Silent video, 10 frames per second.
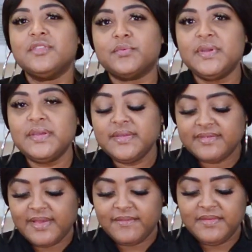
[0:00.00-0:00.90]

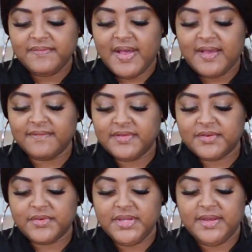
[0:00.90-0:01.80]

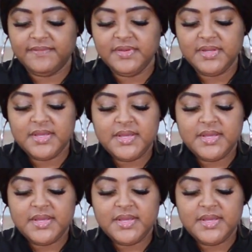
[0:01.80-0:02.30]
375-degree oven.